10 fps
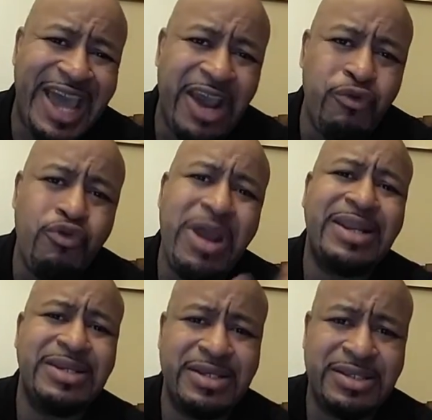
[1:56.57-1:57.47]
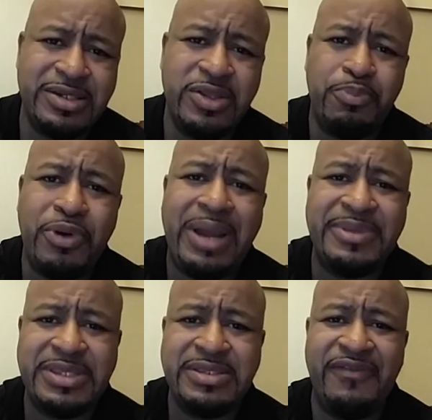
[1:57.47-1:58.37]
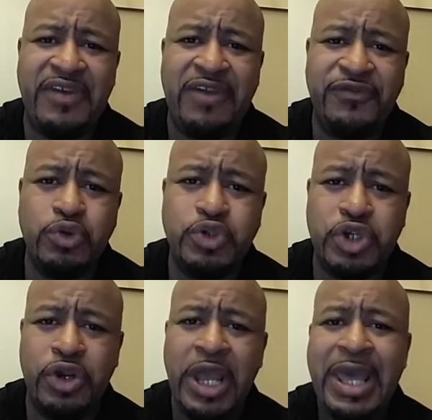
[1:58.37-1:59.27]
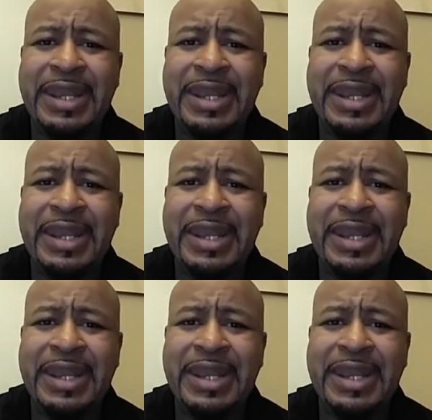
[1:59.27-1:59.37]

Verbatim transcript: direct us to the promises of our future.